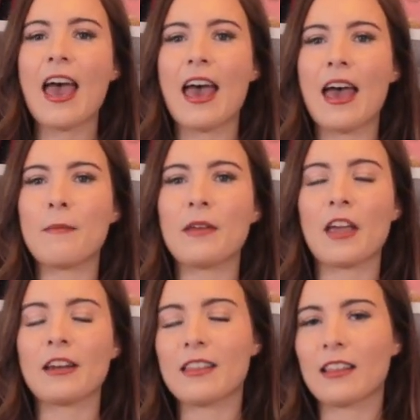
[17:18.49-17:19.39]

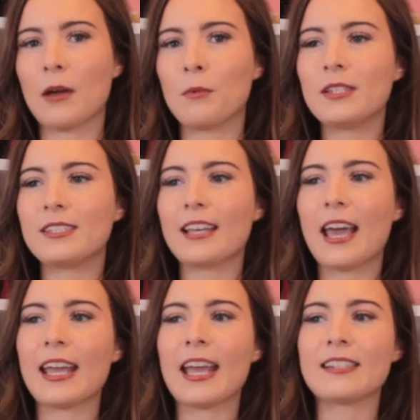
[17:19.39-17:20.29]
The only thing that I would
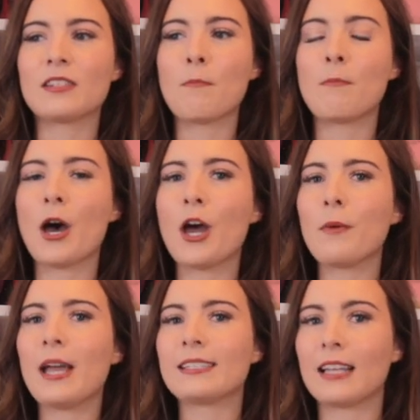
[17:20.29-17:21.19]
say is the
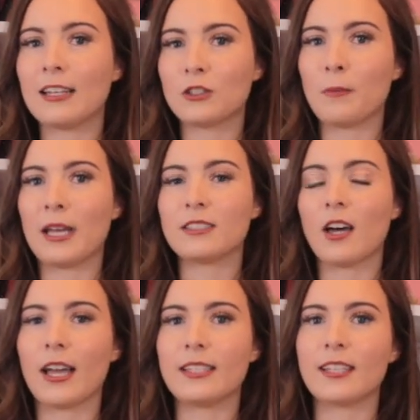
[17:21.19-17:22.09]
bow is a little bit
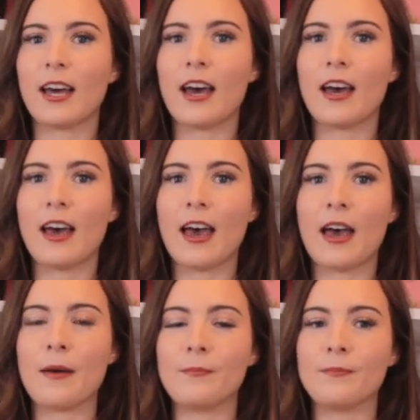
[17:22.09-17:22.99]
tighter
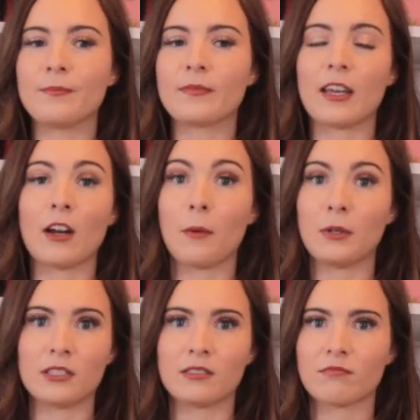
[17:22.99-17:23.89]
than I
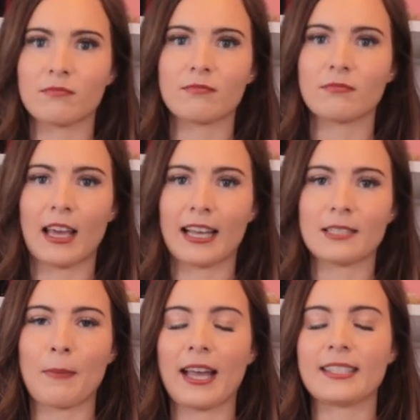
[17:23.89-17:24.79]
was
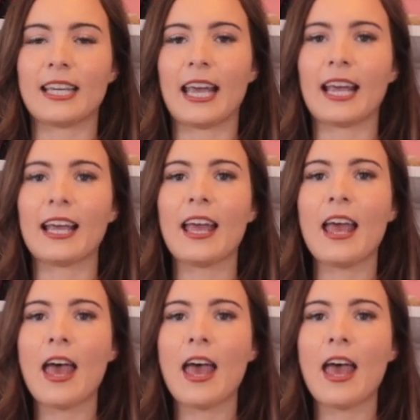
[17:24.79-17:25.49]
expecting.